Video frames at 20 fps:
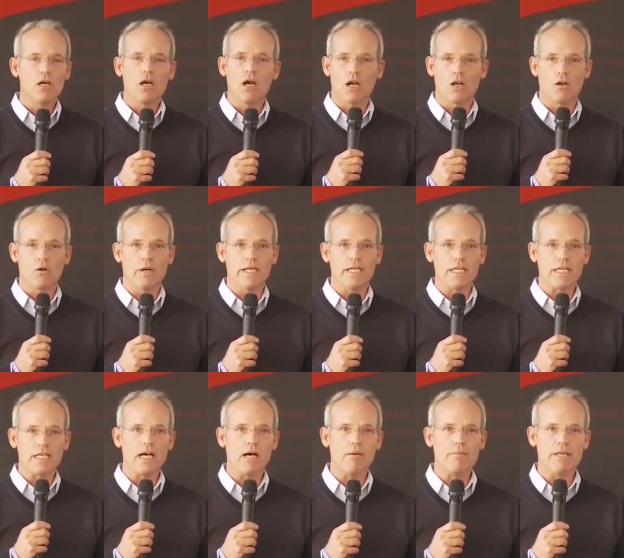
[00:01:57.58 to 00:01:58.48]
are going to
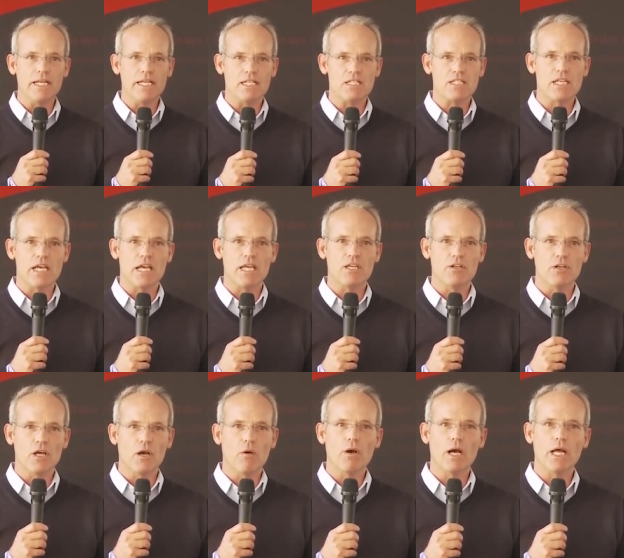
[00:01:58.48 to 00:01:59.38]
come in and say, you
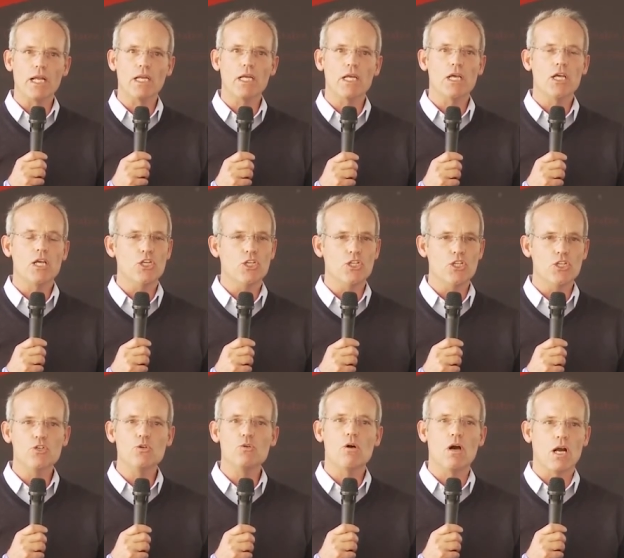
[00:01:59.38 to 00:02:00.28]
know what,
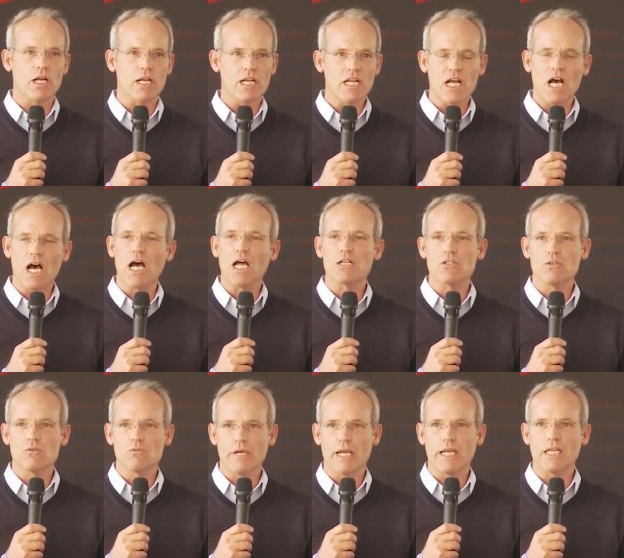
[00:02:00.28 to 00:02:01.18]
you are not
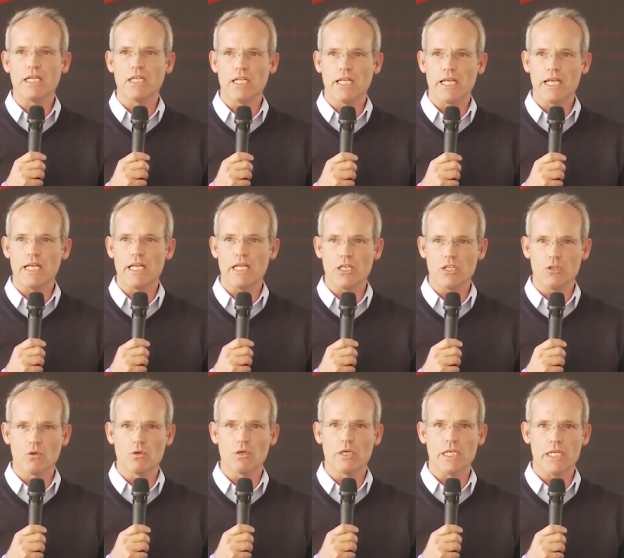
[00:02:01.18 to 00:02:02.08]
regulating
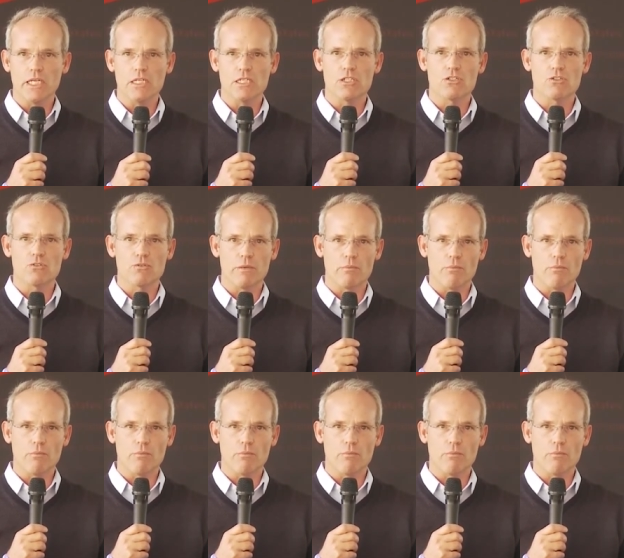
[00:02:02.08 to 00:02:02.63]
your industry